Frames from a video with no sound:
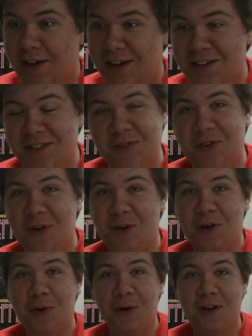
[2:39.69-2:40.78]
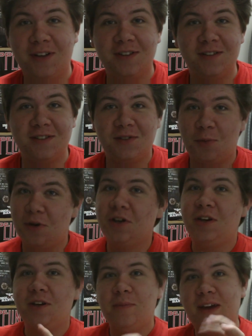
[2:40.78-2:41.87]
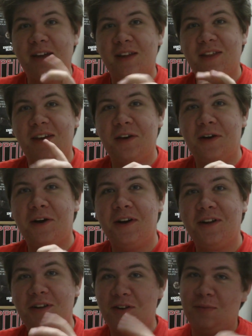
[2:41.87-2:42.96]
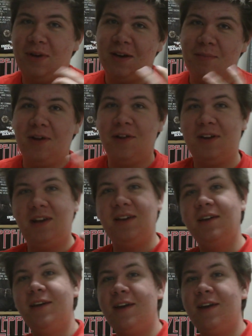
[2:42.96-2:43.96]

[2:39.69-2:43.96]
Because uh, I figure accordion's one you can make a thing on, and you can make a melody,